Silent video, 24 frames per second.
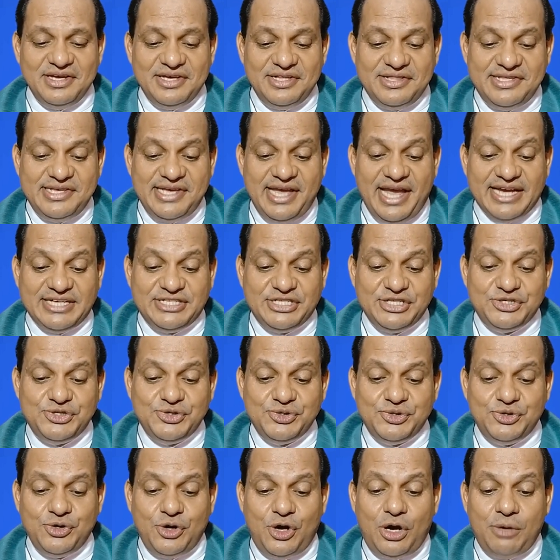The
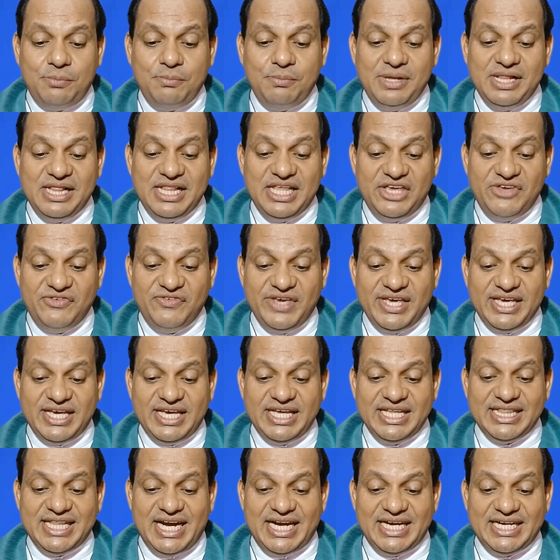attitude of
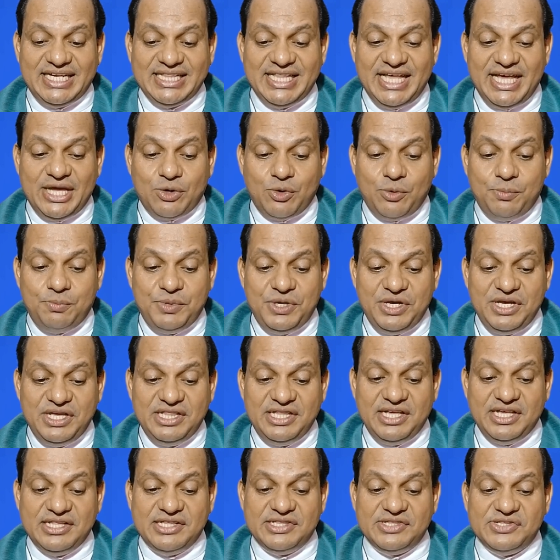believing that their
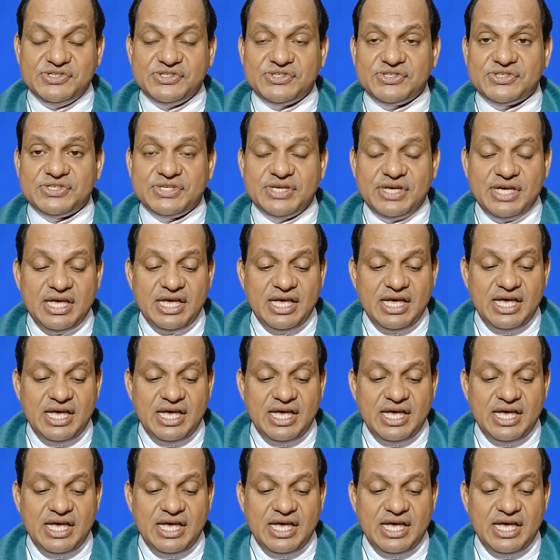opinions